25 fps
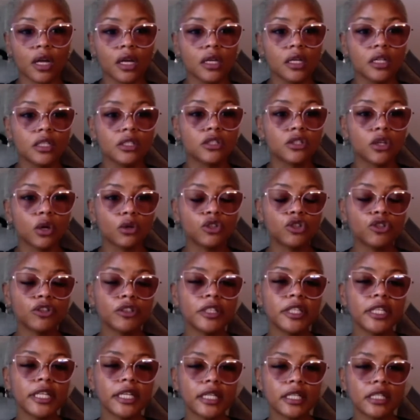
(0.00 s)
So
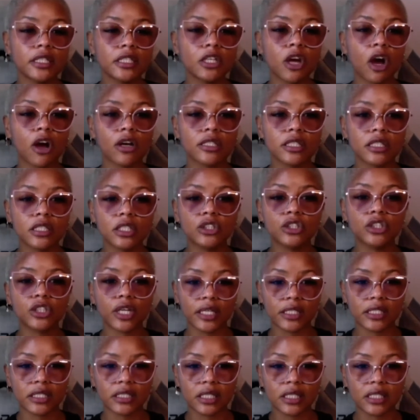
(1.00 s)
Trinica talks to
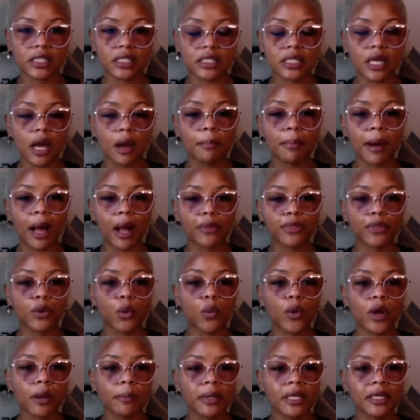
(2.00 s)
Justice about the
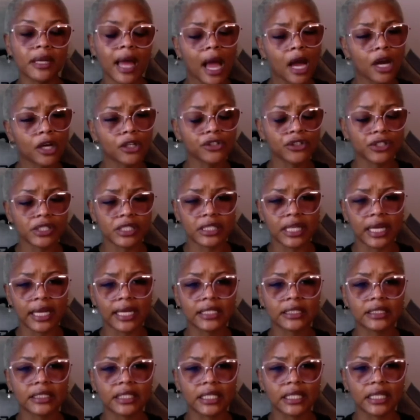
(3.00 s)
women not
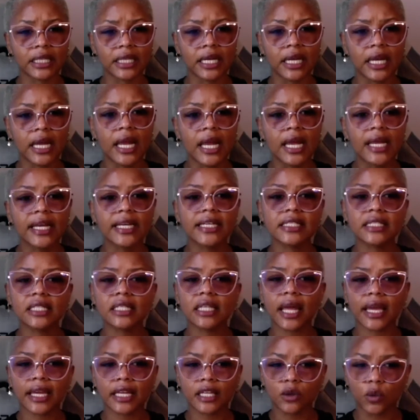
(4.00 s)
understanding his
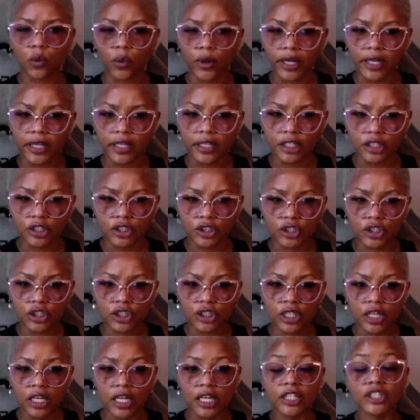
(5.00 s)

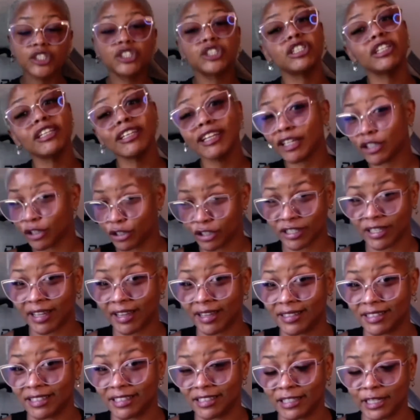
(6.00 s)
language. She
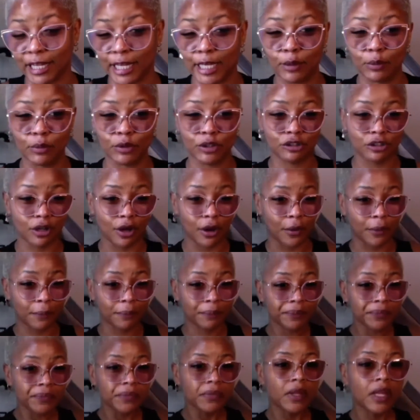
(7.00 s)
understands his language though.
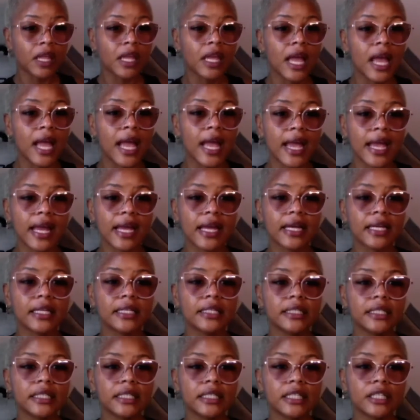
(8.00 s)

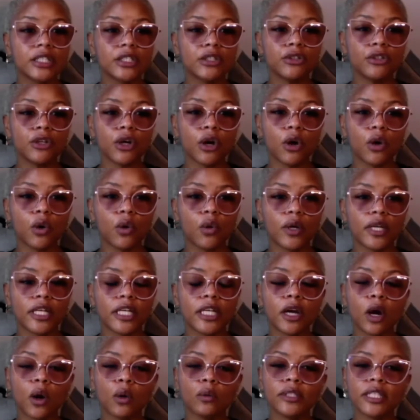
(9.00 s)
And, you know,
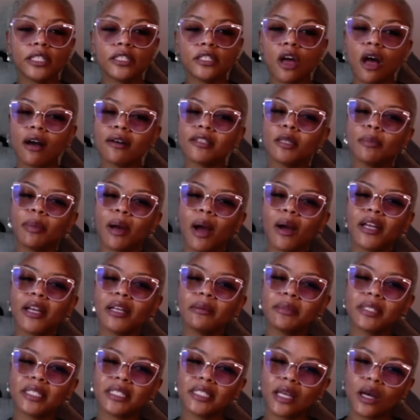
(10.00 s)
he only talks about
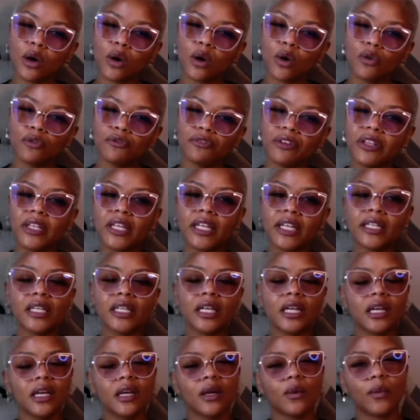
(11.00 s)
himself. And
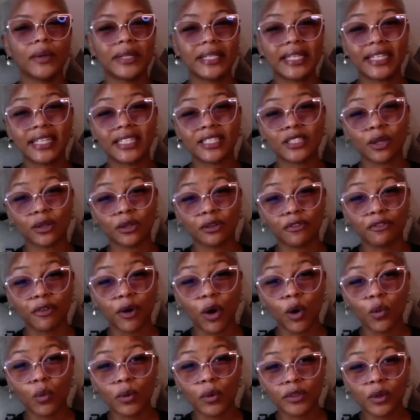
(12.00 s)
then when he gets on the
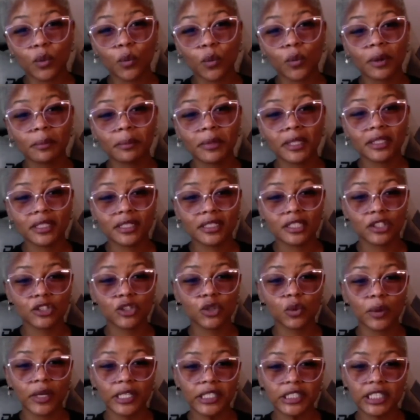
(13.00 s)
phone with the women, the
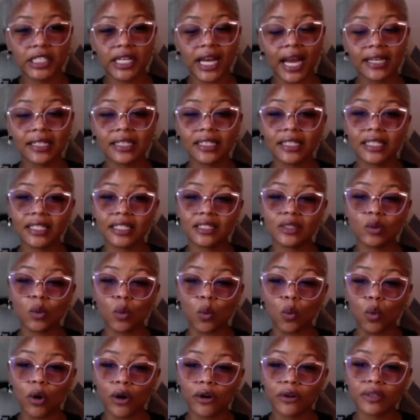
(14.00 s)
situation kind of gets
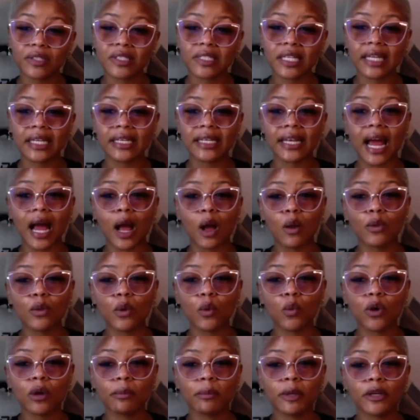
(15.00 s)
worse. And now
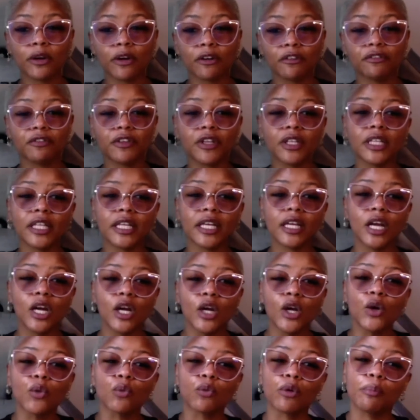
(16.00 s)
the women are feeling
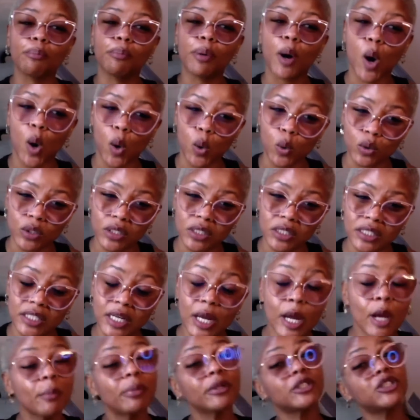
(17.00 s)
repulsed.
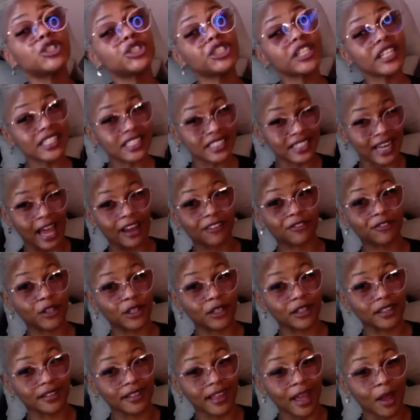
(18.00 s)
But she's not
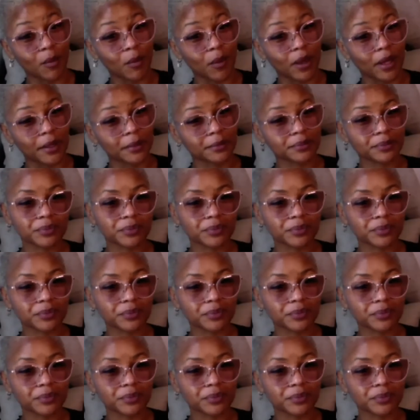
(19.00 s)
feeling that way.